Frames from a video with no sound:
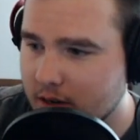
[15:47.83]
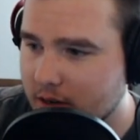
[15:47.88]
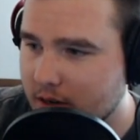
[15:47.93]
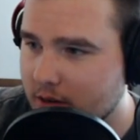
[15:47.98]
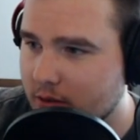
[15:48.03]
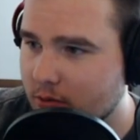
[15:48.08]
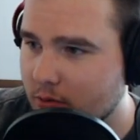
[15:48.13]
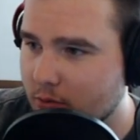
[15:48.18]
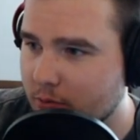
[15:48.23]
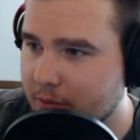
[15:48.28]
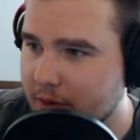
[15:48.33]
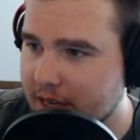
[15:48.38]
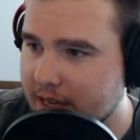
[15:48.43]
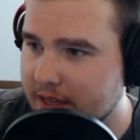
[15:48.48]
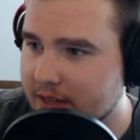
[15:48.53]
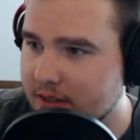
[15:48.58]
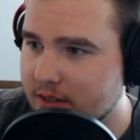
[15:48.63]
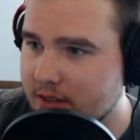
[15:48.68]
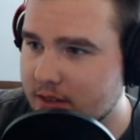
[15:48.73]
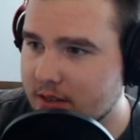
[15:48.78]
Cool
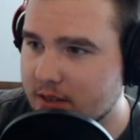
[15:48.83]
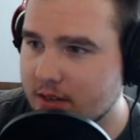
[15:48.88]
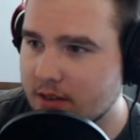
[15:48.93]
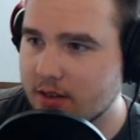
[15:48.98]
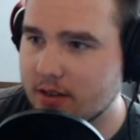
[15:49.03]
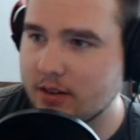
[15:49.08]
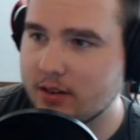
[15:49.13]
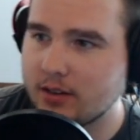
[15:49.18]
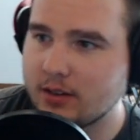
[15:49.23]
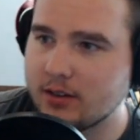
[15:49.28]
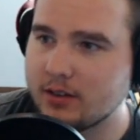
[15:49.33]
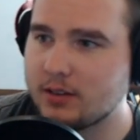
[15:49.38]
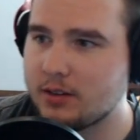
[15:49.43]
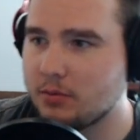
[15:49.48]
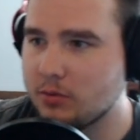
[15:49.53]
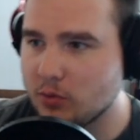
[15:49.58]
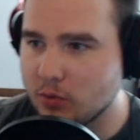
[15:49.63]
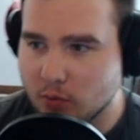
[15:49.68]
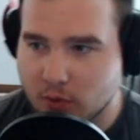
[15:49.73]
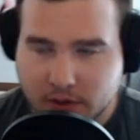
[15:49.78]
beans.
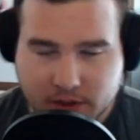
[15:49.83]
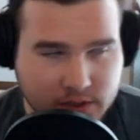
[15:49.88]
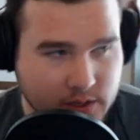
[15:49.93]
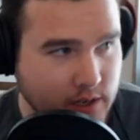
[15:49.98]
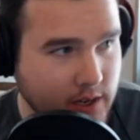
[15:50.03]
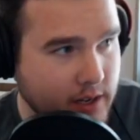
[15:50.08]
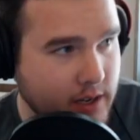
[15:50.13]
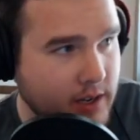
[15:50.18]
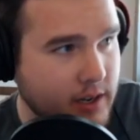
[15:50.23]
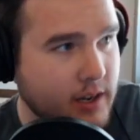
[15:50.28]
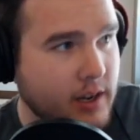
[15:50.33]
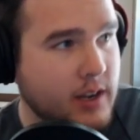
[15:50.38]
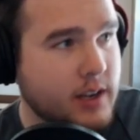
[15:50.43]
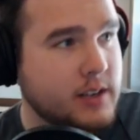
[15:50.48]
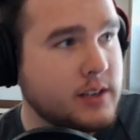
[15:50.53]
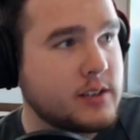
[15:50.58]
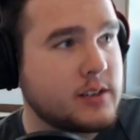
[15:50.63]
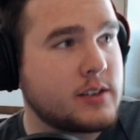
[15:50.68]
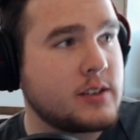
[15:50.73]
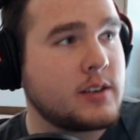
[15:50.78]
Give me 1 second,
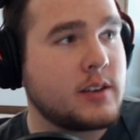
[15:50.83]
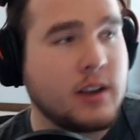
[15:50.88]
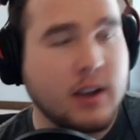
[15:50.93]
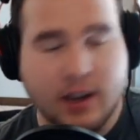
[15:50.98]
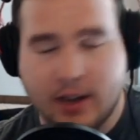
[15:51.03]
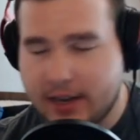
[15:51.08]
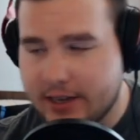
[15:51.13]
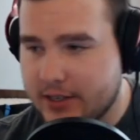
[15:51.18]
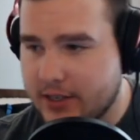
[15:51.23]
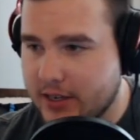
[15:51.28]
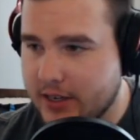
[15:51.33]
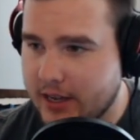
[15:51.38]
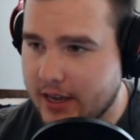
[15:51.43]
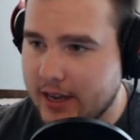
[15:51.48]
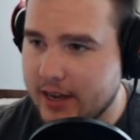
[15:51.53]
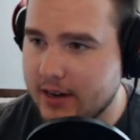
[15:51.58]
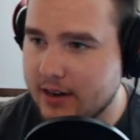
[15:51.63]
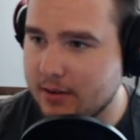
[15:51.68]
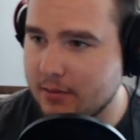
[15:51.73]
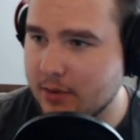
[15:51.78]
guys. Oh, actually,
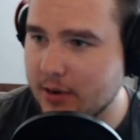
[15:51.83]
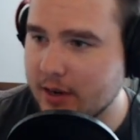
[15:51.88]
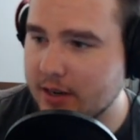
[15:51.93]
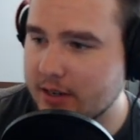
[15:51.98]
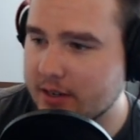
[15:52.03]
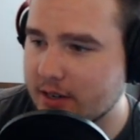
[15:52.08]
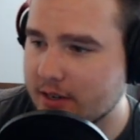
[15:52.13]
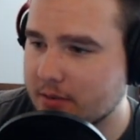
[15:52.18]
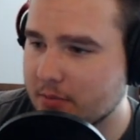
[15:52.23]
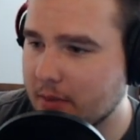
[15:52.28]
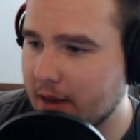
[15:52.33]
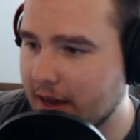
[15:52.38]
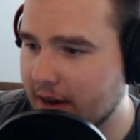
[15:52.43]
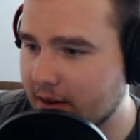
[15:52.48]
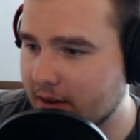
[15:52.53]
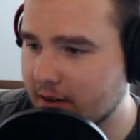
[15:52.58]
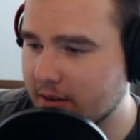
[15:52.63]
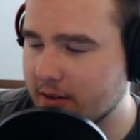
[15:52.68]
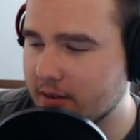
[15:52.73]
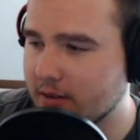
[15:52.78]
yeah, never mind. Doesn't
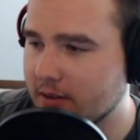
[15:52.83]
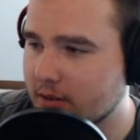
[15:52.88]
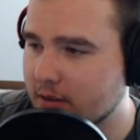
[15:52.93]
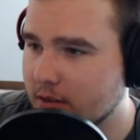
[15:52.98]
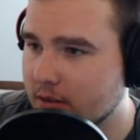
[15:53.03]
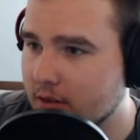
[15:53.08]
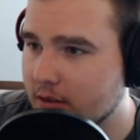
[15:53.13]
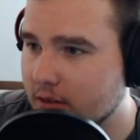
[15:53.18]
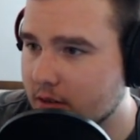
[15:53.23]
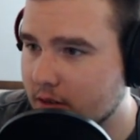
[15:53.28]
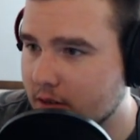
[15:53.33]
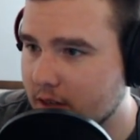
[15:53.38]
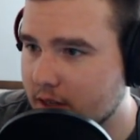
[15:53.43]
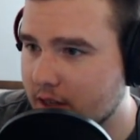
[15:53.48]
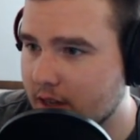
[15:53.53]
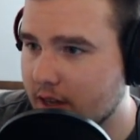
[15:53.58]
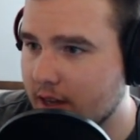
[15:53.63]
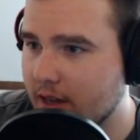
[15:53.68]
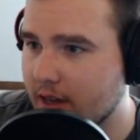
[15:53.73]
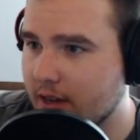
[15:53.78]
matter.
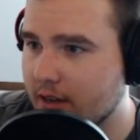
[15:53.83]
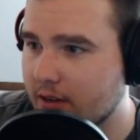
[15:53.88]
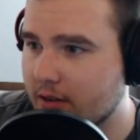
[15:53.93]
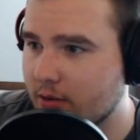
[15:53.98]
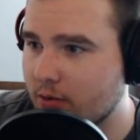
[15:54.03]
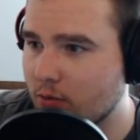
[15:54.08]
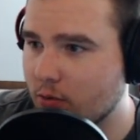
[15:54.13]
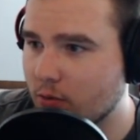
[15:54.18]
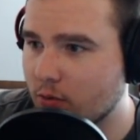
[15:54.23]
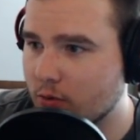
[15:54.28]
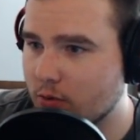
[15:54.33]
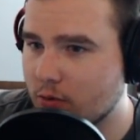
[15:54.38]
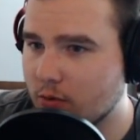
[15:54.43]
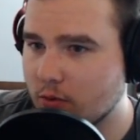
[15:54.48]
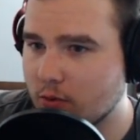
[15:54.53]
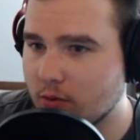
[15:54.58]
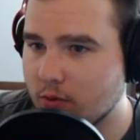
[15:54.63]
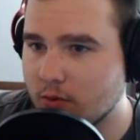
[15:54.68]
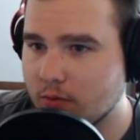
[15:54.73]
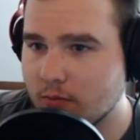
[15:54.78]
Yeah,
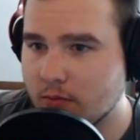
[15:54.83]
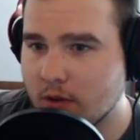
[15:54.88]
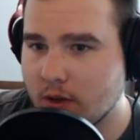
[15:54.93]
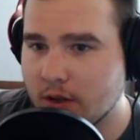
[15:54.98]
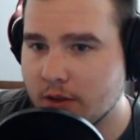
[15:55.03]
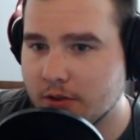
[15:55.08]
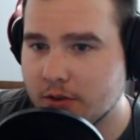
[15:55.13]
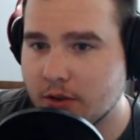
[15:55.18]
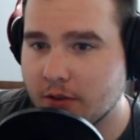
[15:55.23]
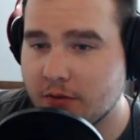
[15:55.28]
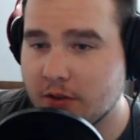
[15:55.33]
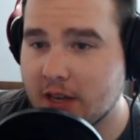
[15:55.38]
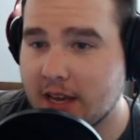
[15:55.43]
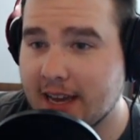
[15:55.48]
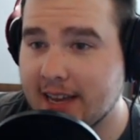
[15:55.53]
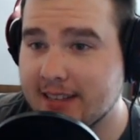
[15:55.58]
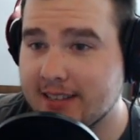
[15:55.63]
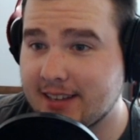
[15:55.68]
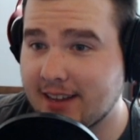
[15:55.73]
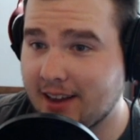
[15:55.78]
cool. So if you
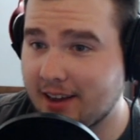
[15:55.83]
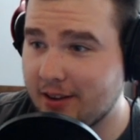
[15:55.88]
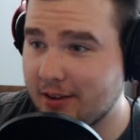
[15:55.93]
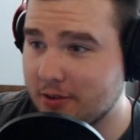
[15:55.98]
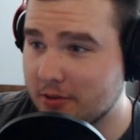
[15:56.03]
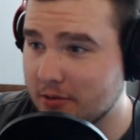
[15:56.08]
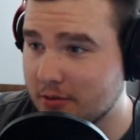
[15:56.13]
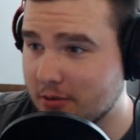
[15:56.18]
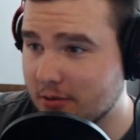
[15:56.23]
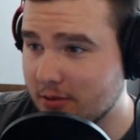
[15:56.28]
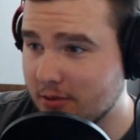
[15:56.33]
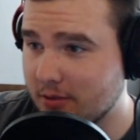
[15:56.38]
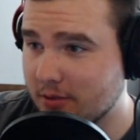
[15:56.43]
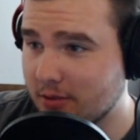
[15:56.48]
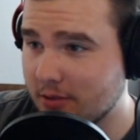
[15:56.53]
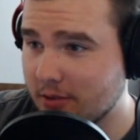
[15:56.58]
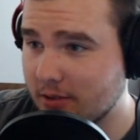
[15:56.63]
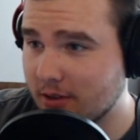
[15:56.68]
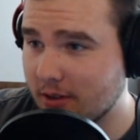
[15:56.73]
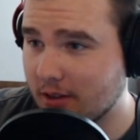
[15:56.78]
can't tell,
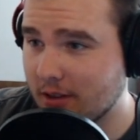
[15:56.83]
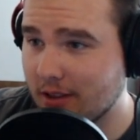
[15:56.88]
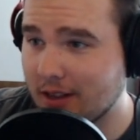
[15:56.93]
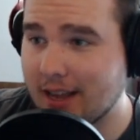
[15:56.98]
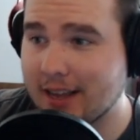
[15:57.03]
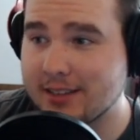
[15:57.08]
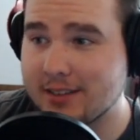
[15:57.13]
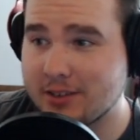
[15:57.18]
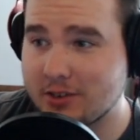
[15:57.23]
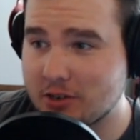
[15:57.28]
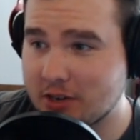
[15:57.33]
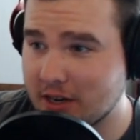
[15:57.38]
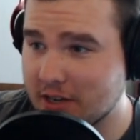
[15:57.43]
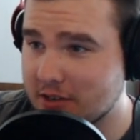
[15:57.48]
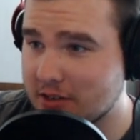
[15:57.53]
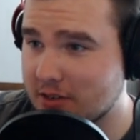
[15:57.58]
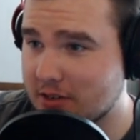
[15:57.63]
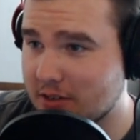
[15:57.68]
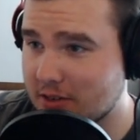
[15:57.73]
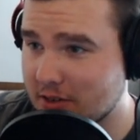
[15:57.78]
lots of
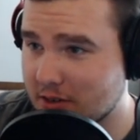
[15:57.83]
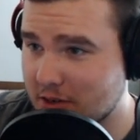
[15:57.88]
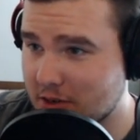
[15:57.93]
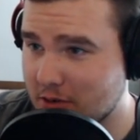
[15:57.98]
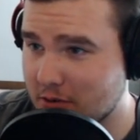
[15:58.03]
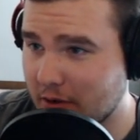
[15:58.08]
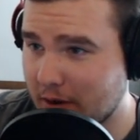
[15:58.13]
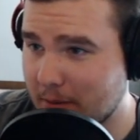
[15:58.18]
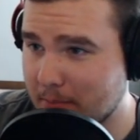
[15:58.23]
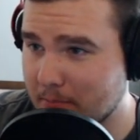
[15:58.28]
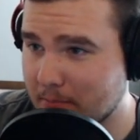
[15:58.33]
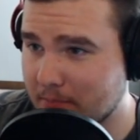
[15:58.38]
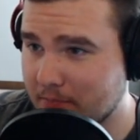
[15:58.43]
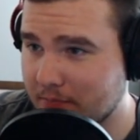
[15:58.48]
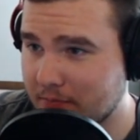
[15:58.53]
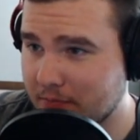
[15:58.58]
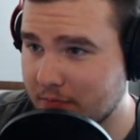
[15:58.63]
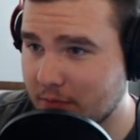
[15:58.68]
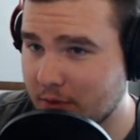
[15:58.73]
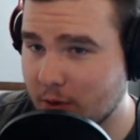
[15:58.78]
changes to the stream.
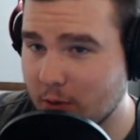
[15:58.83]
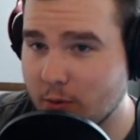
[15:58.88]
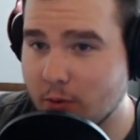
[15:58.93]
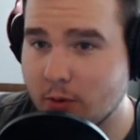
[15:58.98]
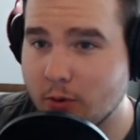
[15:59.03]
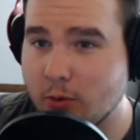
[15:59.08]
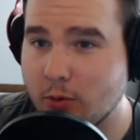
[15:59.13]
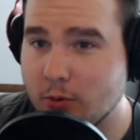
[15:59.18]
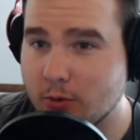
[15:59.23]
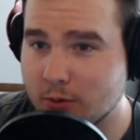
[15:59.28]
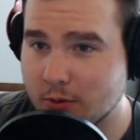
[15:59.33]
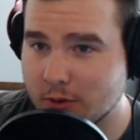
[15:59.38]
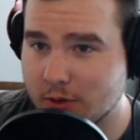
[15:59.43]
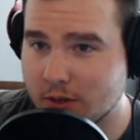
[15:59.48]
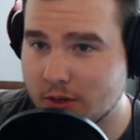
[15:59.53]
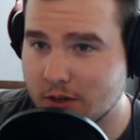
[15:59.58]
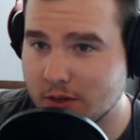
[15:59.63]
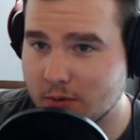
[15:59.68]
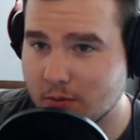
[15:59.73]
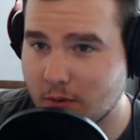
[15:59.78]

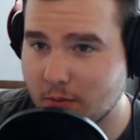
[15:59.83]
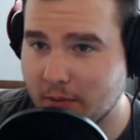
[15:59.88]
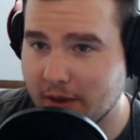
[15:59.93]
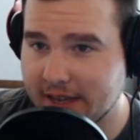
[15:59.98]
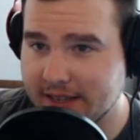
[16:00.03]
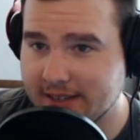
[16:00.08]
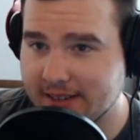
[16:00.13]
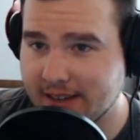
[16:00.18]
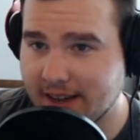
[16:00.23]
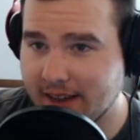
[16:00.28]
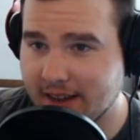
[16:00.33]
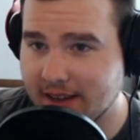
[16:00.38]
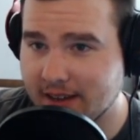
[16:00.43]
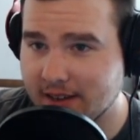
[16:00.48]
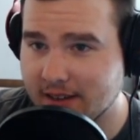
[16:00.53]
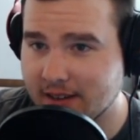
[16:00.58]
Oodles, as one might say,